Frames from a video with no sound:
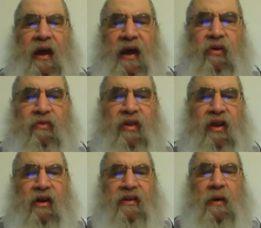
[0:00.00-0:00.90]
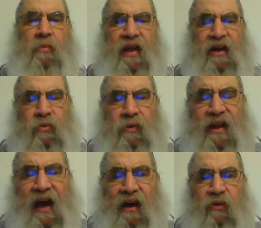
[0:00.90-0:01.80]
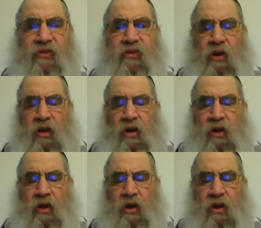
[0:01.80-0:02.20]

And over there, on top of that, you build a house.